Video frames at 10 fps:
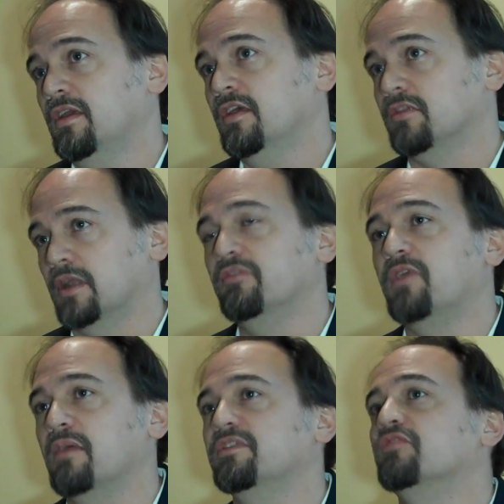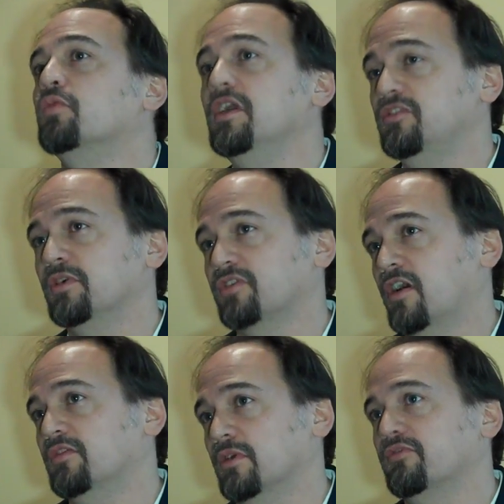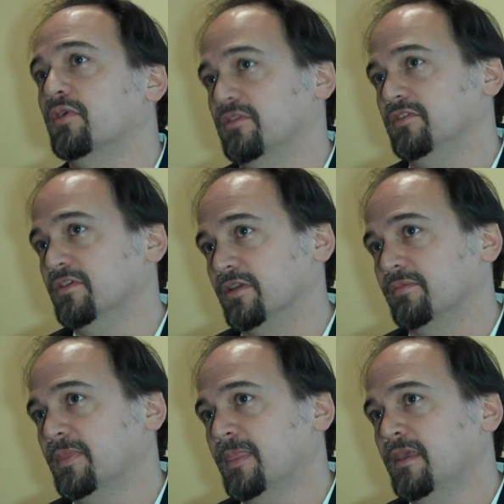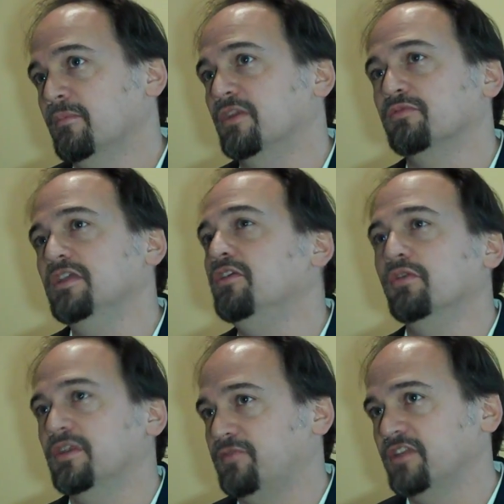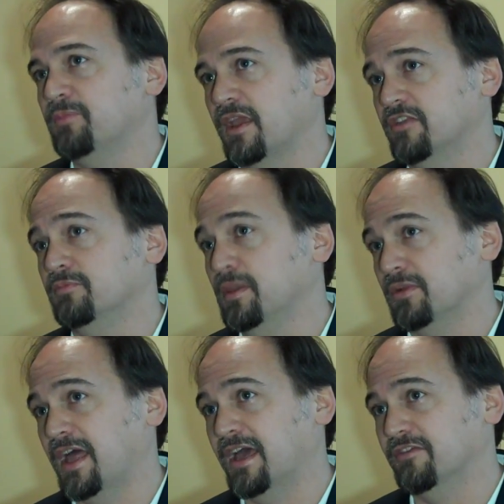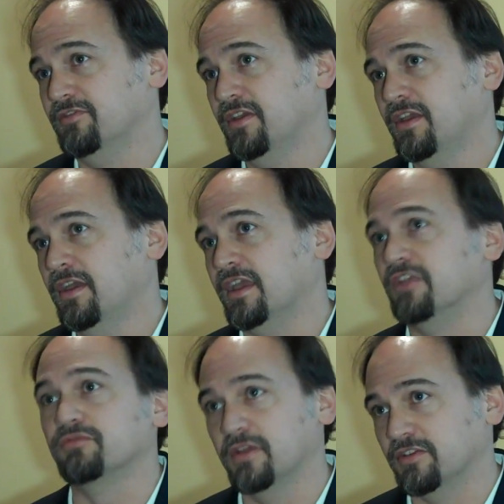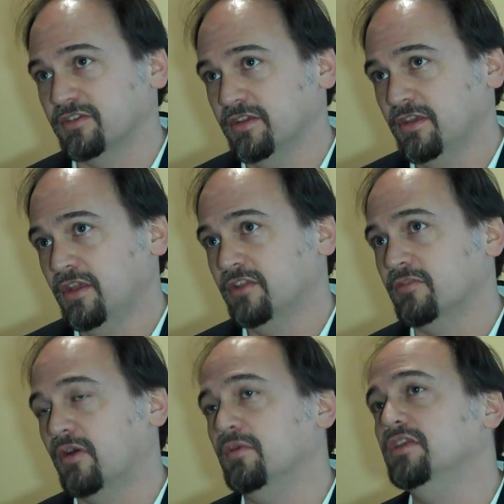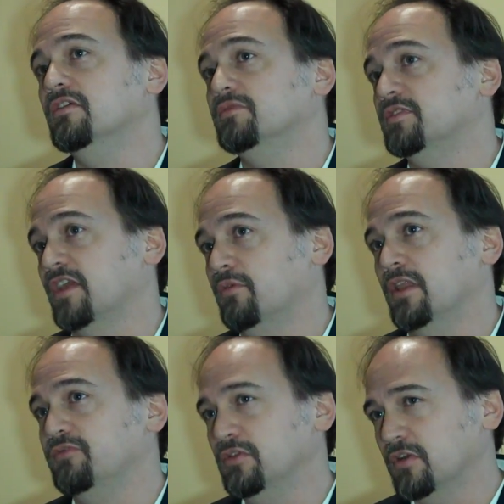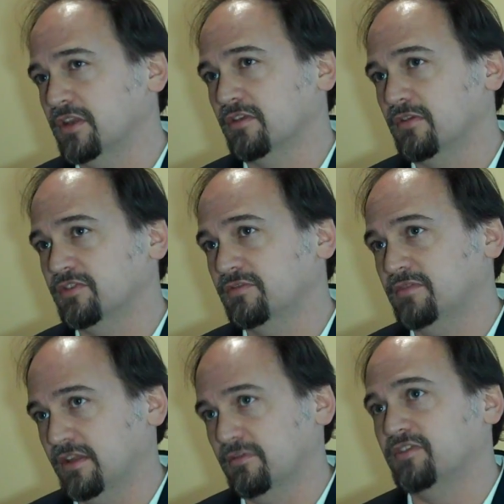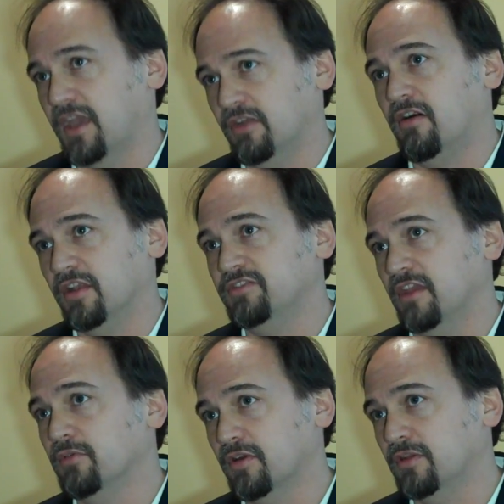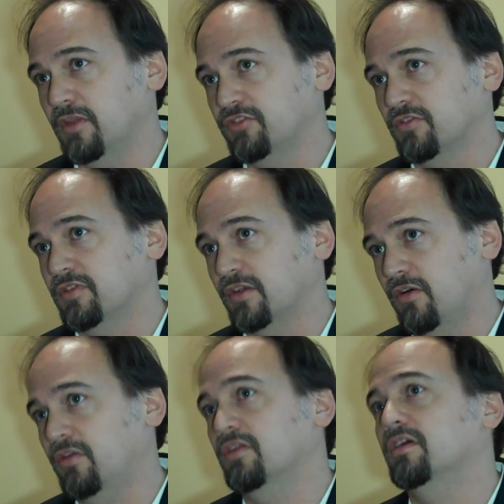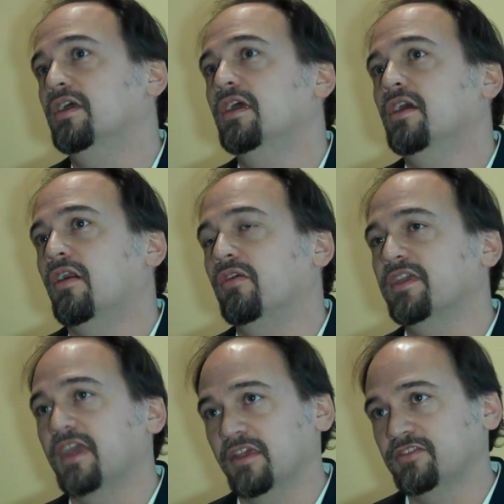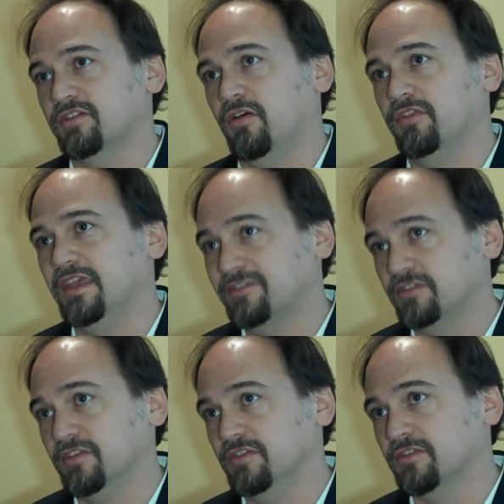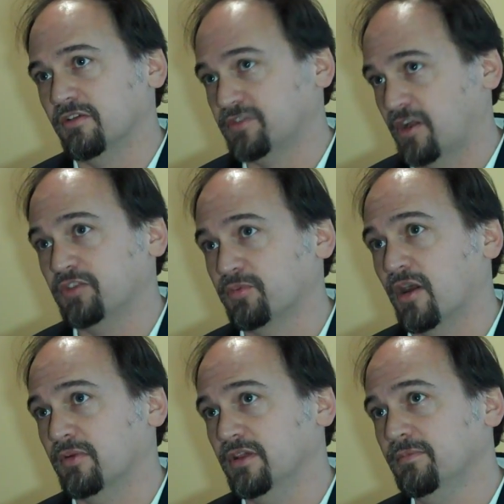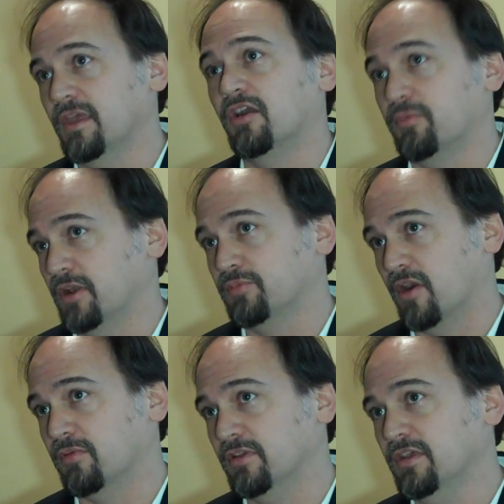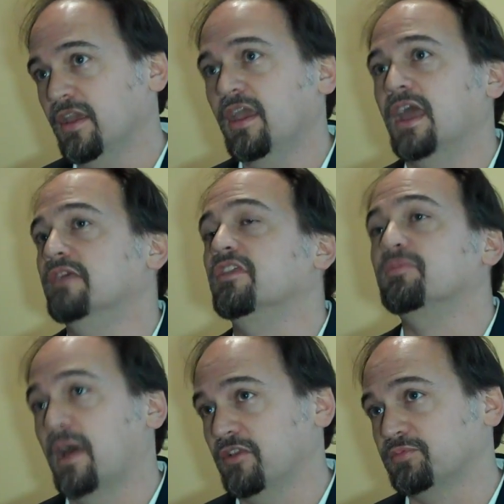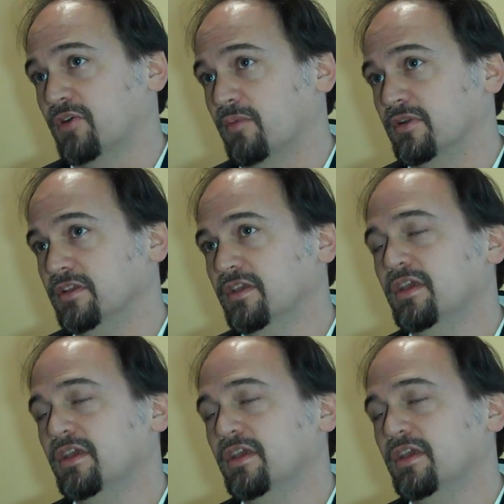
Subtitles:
So a lot of environments have way too much hardware for what they're doing, but it's really the only defense mechanism people have against risk. So what we do is we say, well, if you look at the risk, take the risk head on and say, we're going to make sure that all the guests, all the instances are sized properly and operating properly, and everything's balanced properly,